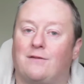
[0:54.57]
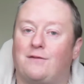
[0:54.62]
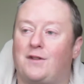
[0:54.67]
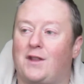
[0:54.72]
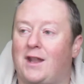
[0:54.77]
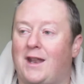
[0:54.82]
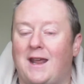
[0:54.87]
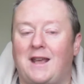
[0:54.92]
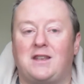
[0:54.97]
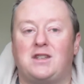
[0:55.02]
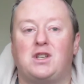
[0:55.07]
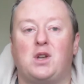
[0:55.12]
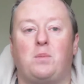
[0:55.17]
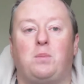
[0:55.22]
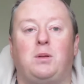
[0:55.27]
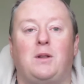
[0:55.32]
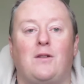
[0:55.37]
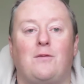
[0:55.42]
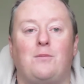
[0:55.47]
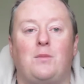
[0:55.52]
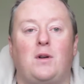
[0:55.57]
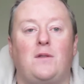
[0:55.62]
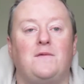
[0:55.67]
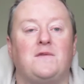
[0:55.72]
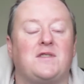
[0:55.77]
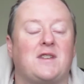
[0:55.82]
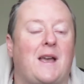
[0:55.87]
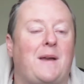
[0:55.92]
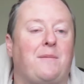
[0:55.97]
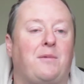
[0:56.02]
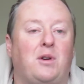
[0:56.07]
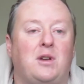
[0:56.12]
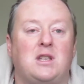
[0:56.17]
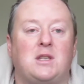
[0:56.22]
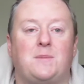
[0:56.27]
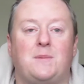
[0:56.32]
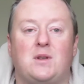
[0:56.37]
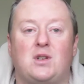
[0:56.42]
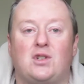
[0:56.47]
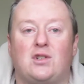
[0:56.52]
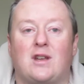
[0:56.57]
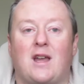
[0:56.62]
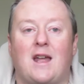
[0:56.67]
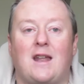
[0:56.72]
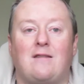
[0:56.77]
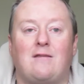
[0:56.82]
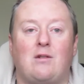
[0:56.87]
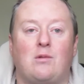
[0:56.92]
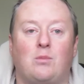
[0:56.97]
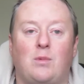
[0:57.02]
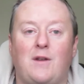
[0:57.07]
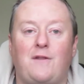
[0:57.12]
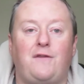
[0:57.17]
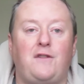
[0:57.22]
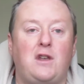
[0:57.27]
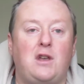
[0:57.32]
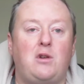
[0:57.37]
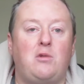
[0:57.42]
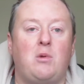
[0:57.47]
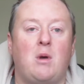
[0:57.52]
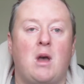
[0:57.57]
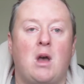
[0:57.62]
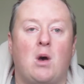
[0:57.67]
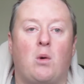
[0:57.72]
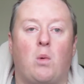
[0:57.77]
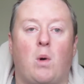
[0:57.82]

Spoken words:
For the next couple of months, I'm going to be sharing with you